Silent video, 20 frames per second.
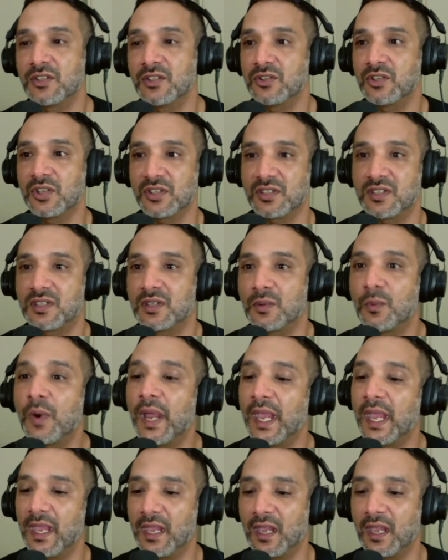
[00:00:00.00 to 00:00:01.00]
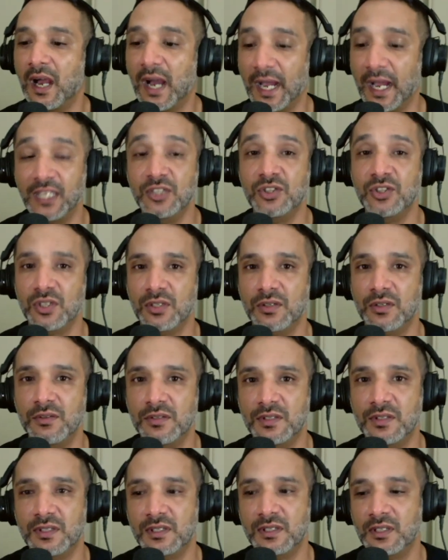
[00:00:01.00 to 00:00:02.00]
just the way I
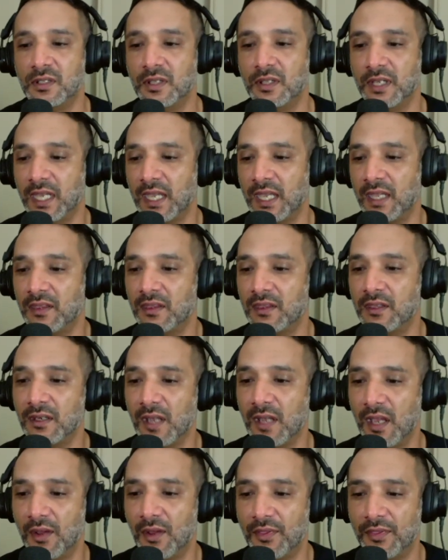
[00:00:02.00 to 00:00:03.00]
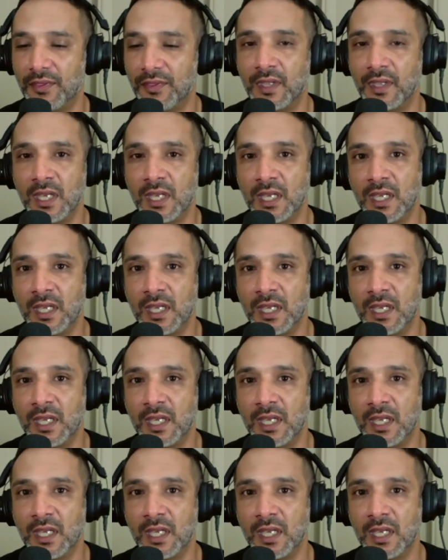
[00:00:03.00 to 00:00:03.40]
choose to look at their health.